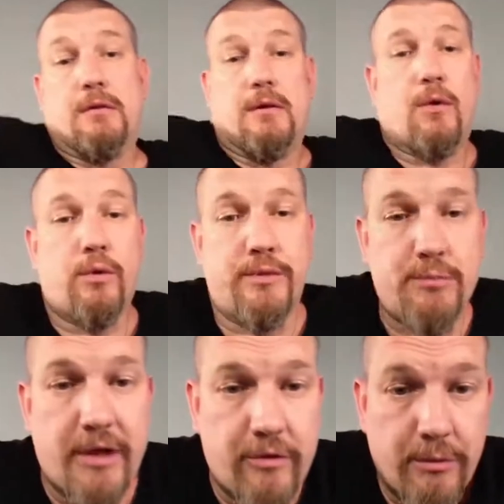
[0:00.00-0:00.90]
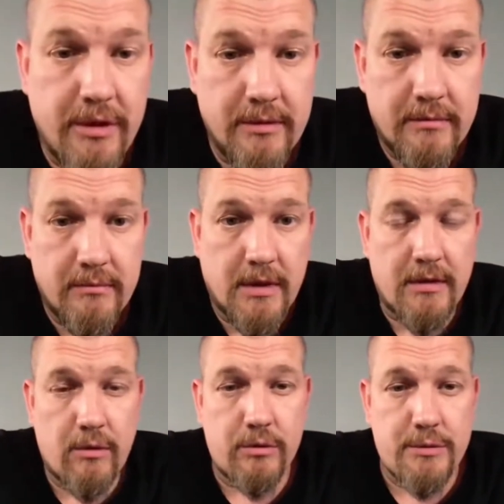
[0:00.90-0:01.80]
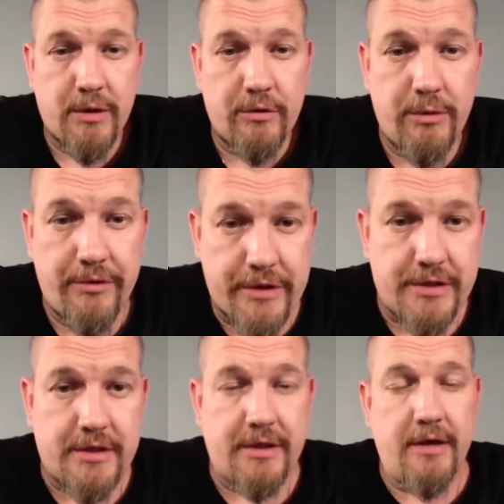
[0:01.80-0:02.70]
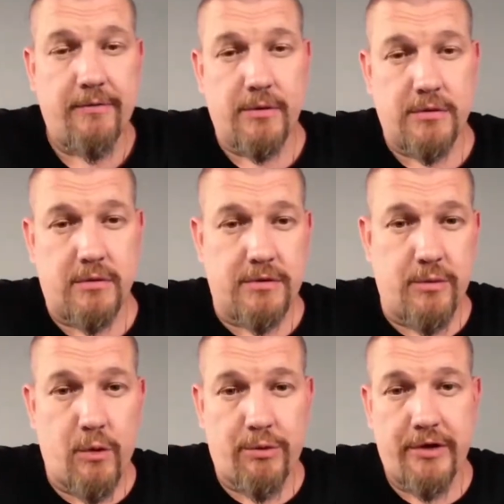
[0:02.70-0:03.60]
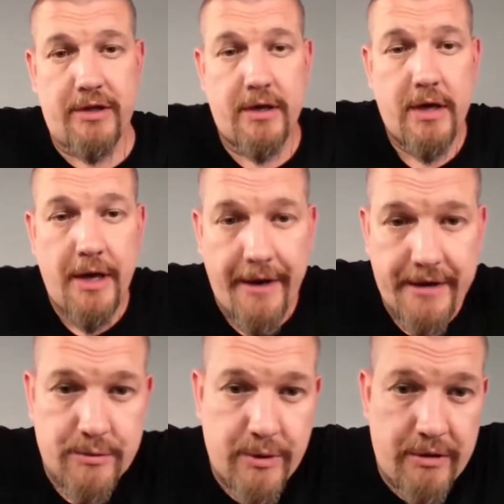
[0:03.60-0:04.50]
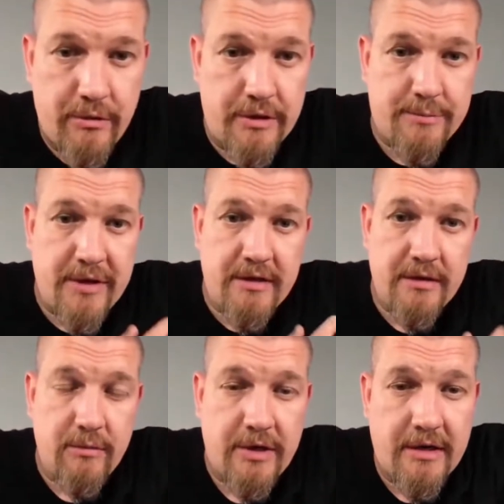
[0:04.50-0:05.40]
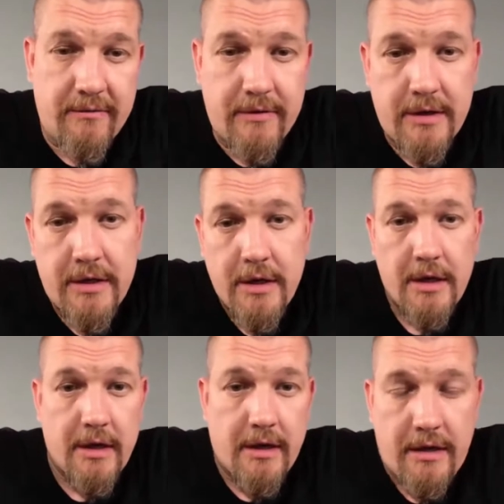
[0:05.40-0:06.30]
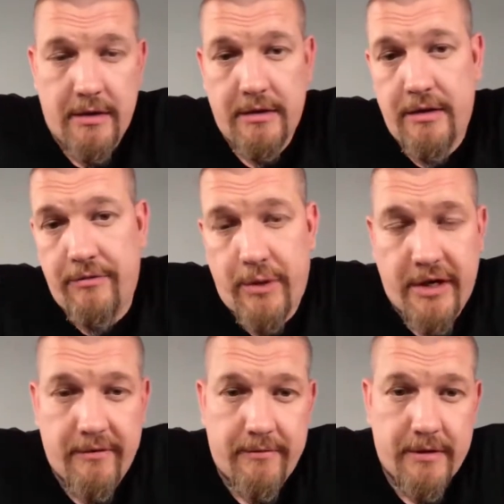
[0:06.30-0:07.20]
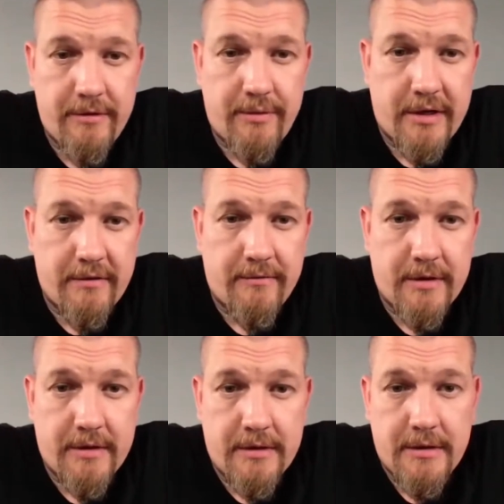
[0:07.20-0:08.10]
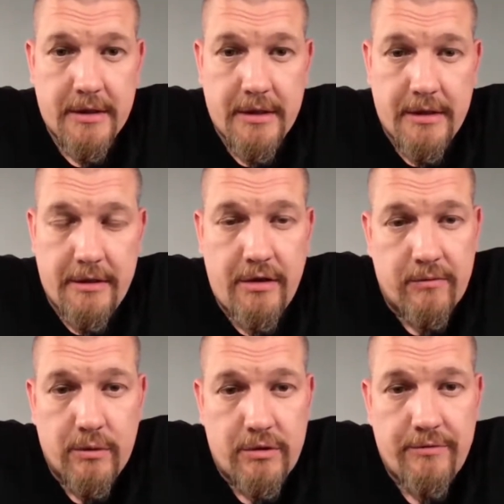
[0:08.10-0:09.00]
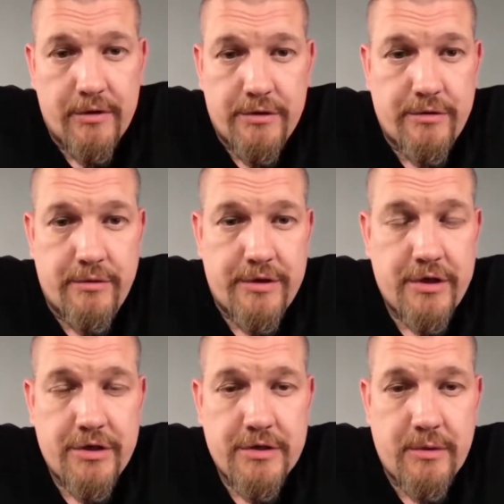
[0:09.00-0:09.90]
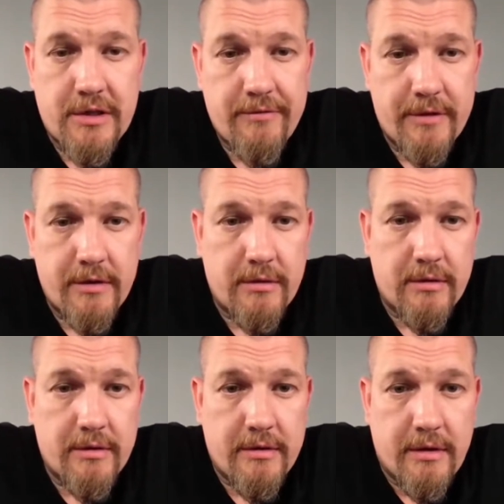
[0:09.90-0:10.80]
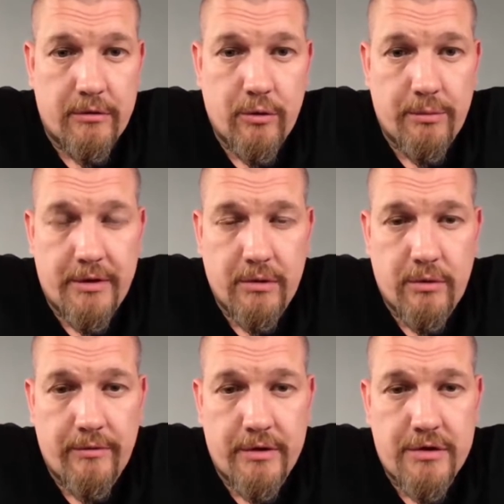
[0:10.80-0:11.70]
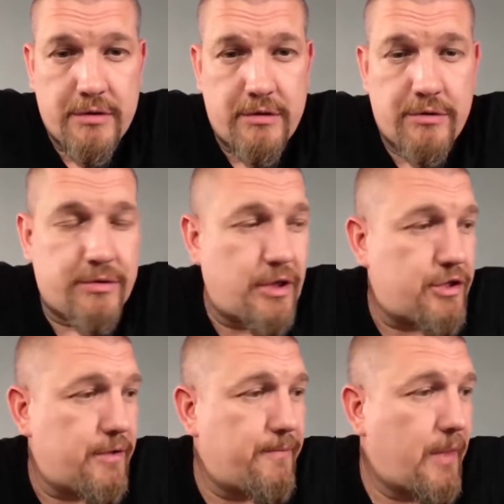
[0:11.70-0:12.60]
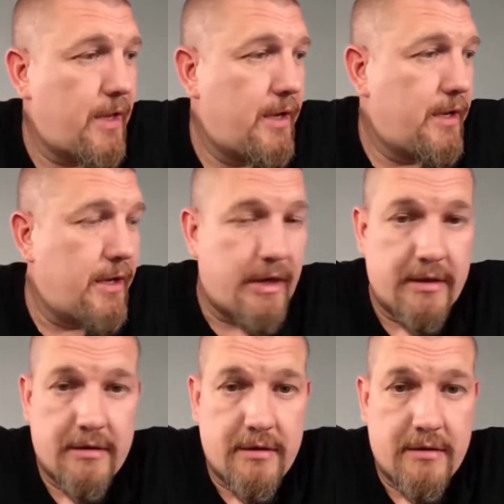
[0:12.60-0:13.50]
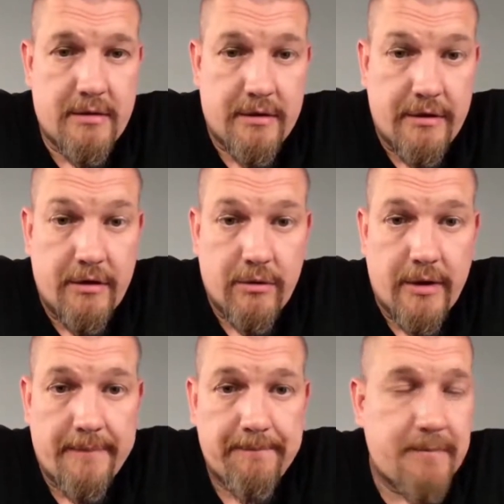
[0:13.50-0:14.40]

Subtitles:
always plan to be registered here for as long as we operate here. As we do expand, and if we have need for different jurisdictions, we're definitely going to adopt a law of that jurisdiction and adhere to that.